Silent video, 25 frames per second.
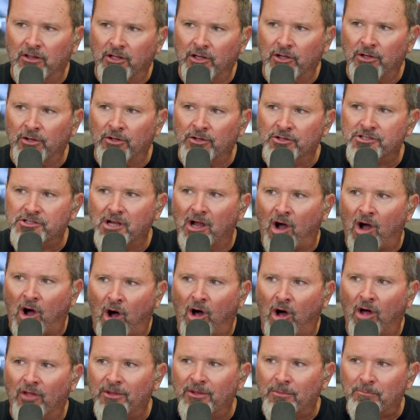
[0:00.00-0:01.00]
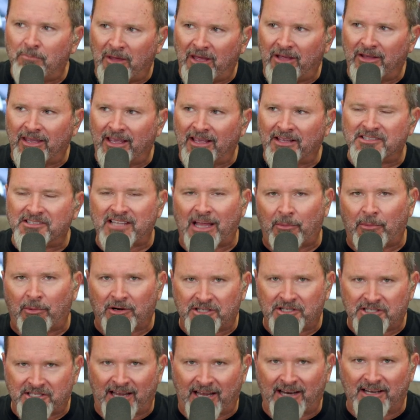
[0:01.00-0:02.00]
lose all the billions that
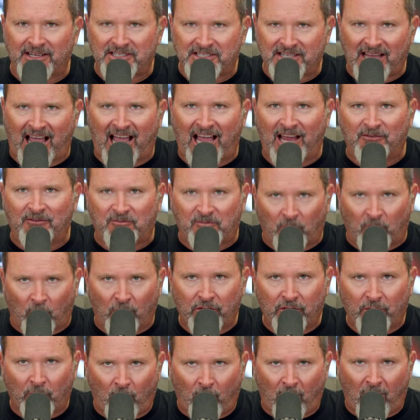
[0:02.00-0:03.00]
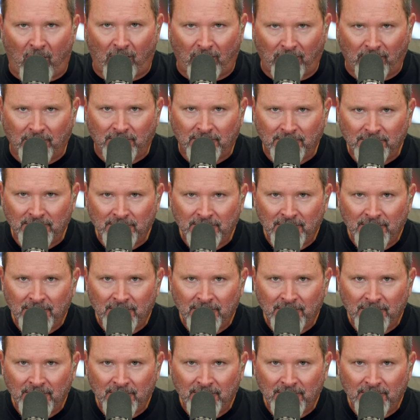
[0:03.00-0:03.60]
were set aside for the wall,